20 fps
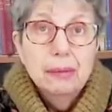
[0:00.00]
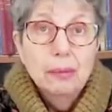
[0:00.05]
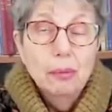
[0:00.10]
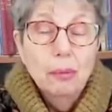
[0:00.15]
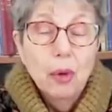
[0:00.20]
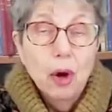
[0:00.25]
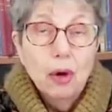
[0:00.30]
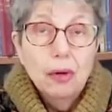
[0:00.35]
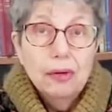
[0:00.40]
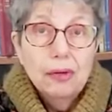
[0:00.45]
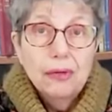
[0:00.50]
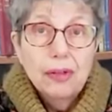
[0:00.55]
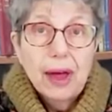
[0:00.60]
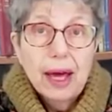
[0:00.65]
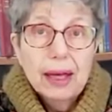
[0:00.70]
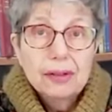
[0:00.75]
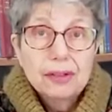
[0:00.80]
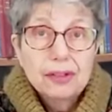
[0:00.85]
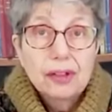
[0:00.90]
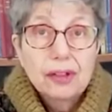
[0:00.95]
More of
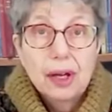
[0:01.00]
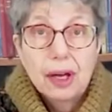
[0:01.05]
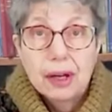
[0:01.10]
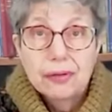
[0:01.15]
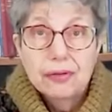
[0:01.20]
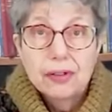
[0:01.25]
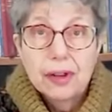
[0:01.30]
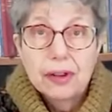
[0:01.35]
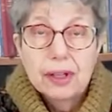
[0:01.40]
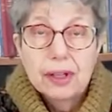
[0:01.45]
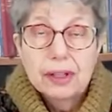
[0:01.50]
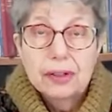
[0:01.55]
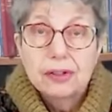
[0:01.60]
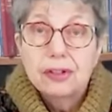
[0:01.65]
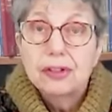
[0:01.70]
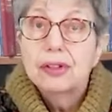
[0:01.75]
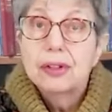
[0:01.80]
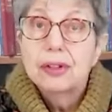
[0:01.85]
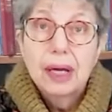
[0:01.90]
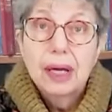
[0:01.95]
that after
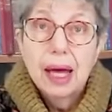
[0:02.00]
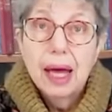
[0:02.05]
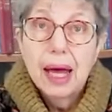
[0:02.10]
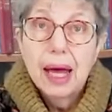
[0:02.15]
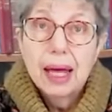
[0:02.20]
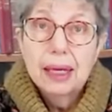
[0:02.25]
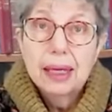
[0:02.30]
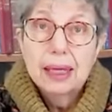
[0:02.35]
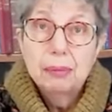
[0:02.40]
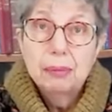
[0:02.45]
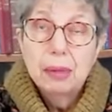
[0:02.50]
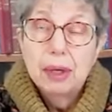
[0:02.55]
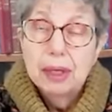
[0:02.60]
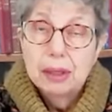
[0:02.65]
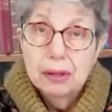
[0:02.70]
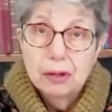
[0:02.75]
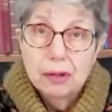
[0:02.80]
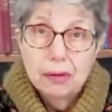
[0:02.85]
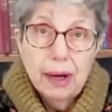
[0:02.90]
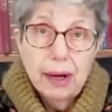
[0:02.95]
this. I'm
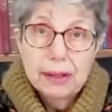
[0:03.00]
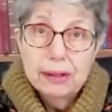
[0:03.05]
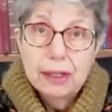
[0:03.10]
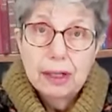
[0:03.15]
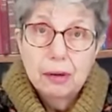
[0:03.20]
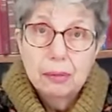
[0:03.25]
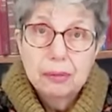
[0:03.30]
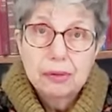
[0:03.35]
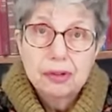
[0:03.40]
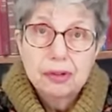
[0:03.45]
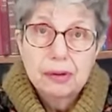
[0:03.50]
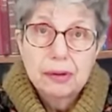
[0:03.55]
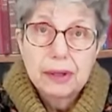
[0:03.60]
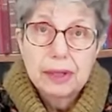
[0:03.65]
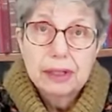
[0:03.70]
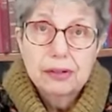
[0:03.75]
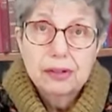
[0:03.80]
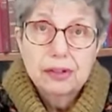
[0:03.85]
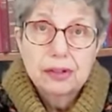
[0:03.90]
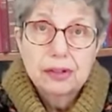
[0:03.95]
Granny
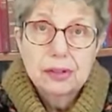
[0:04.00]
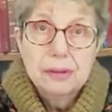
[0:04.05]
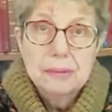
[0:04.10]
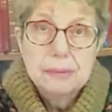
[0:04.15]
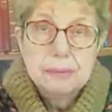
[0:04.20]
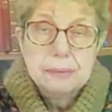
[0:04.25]
Opterix.